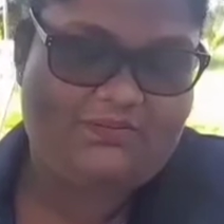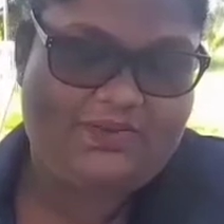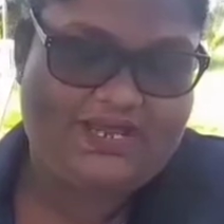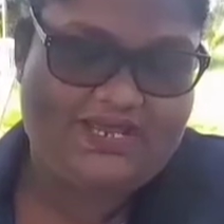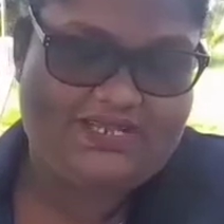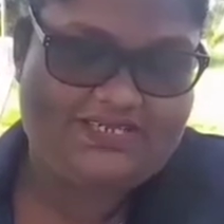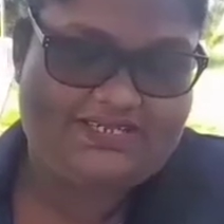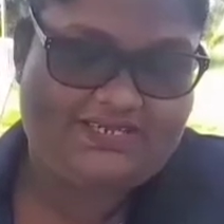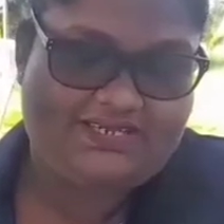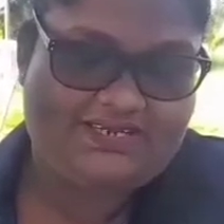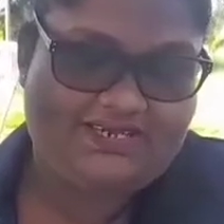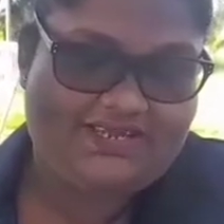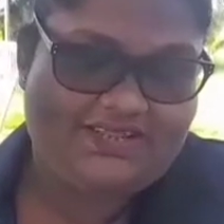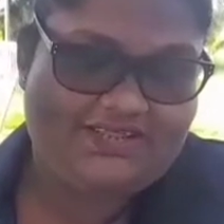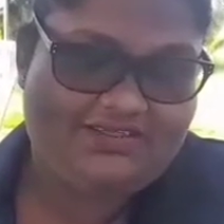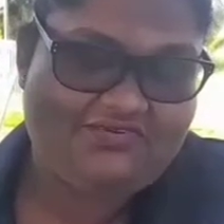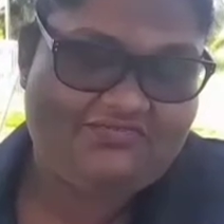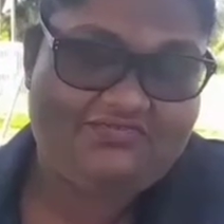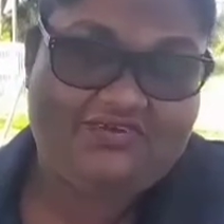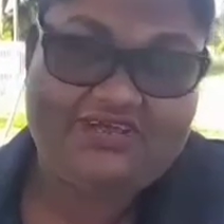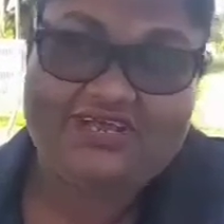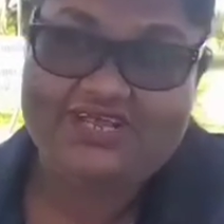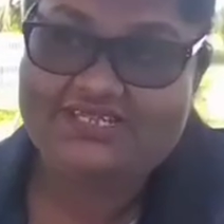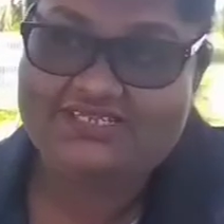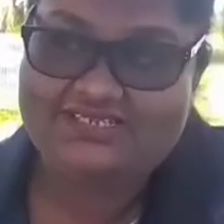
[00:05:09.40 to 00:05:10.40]
basic
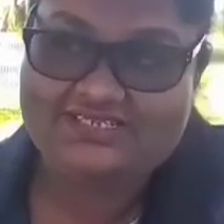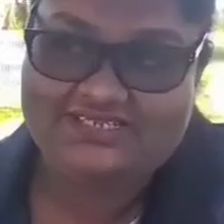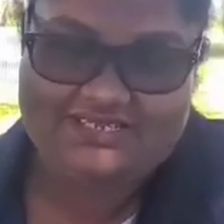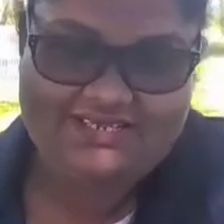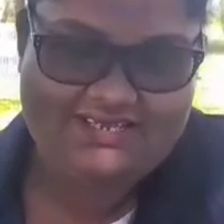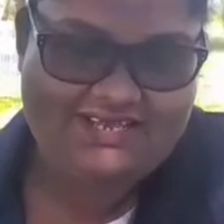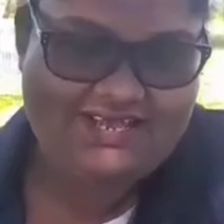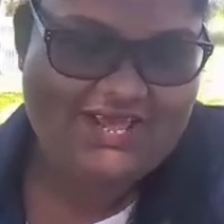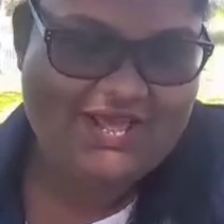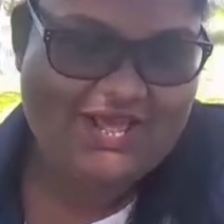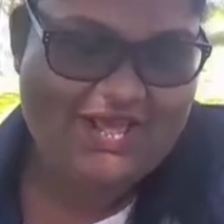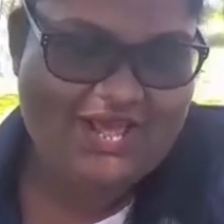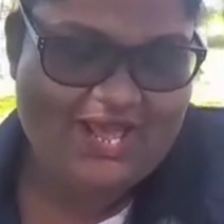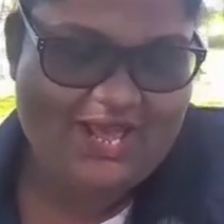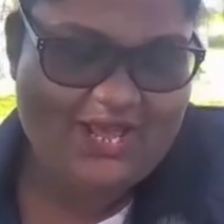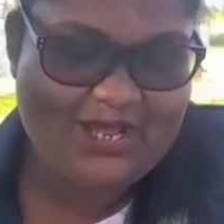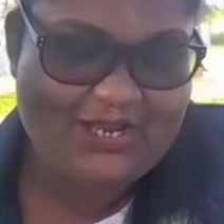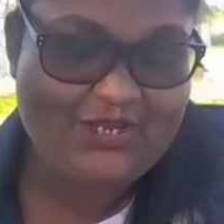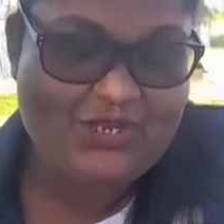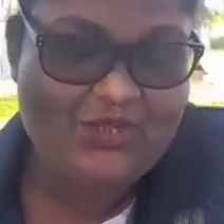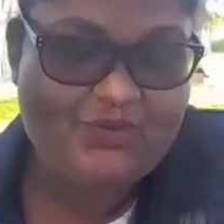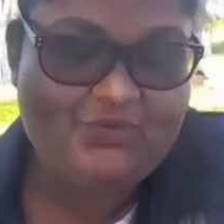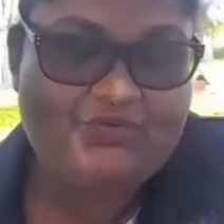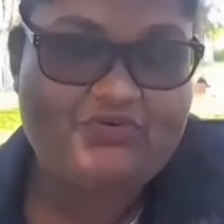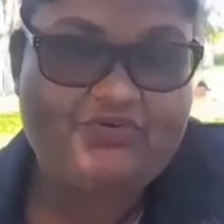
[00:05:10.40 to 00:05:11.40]
literacy
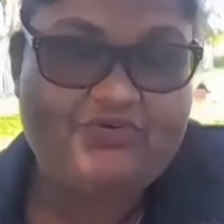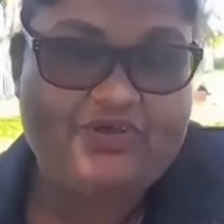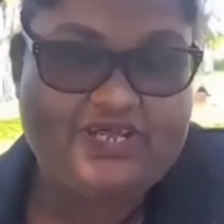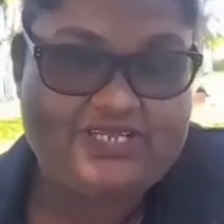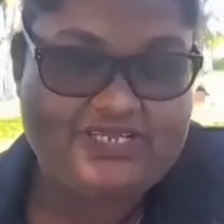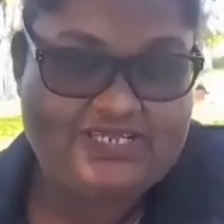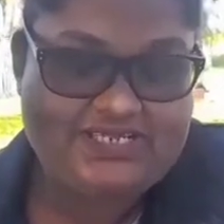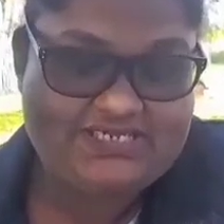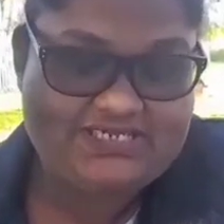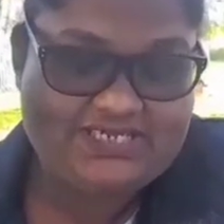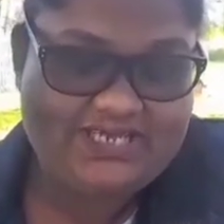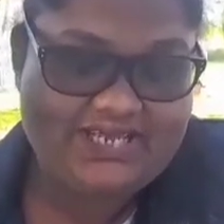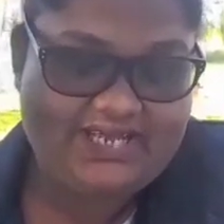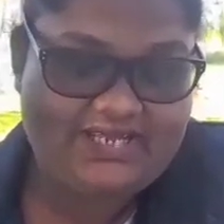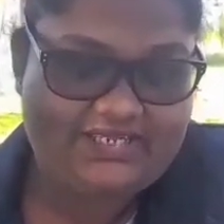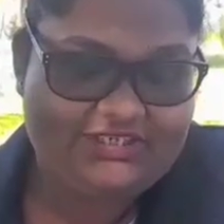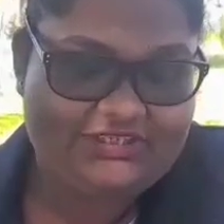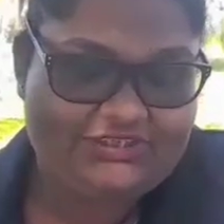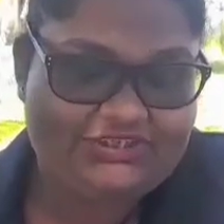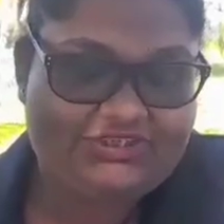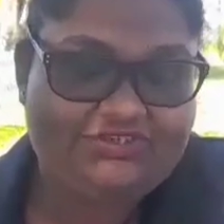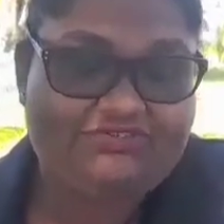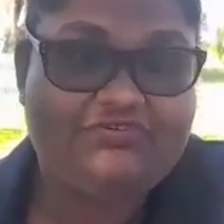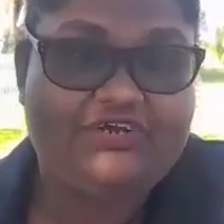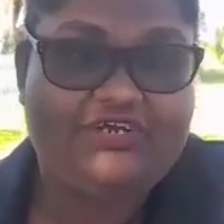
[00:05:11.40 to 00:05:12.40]
and numeracy skills
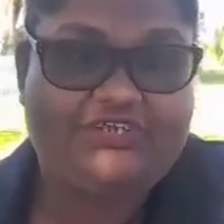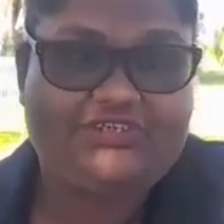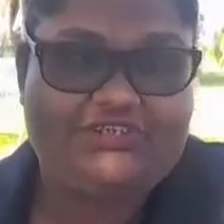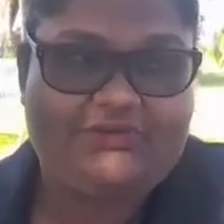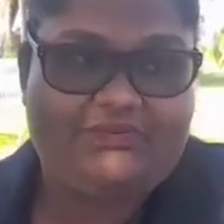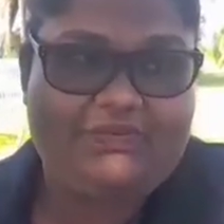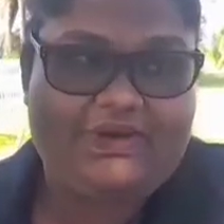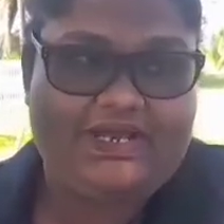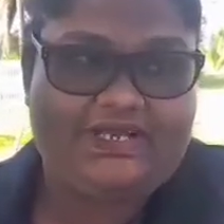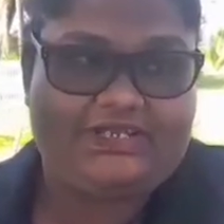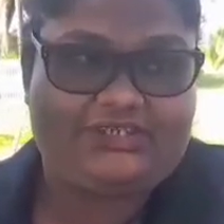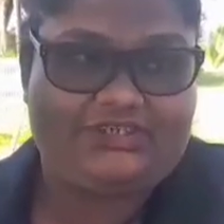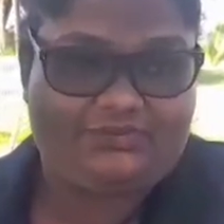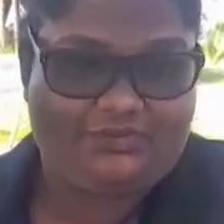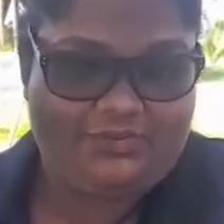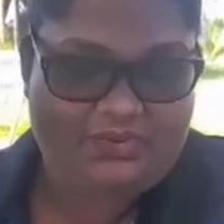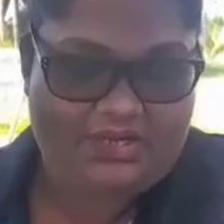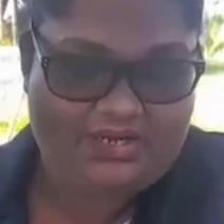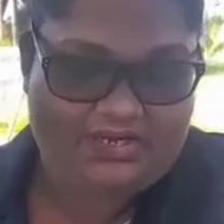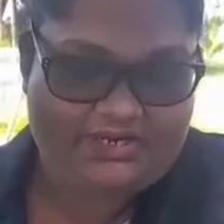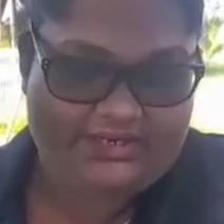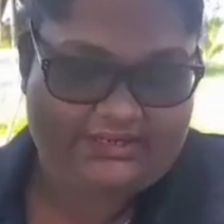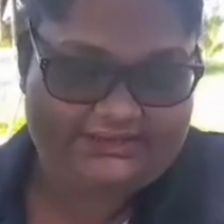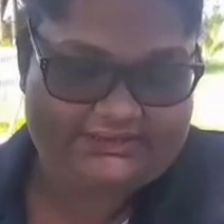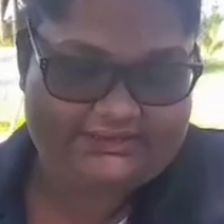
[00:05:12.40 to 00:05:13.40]
to reach the
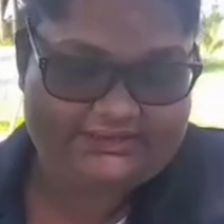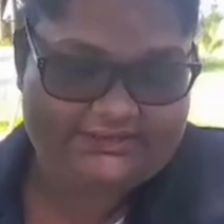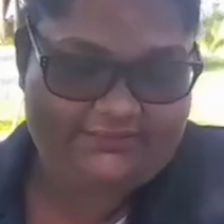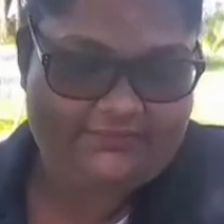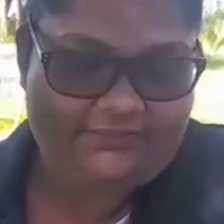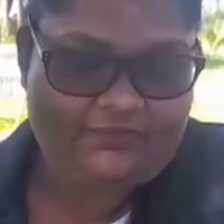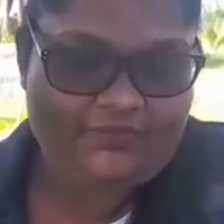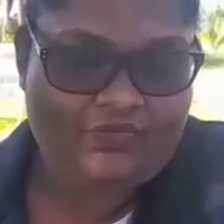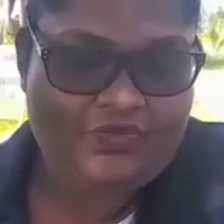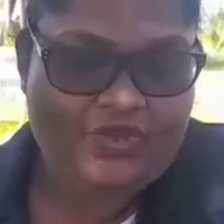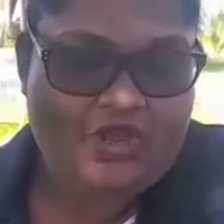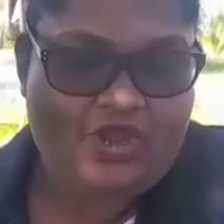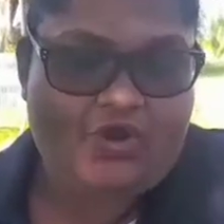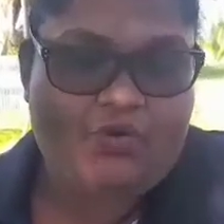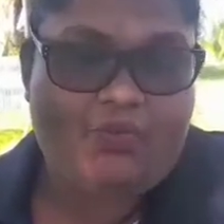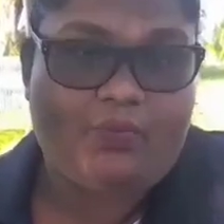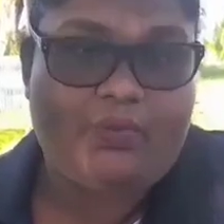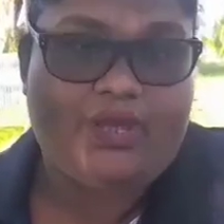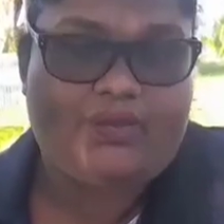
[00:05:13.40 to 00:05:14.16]
benchmarks.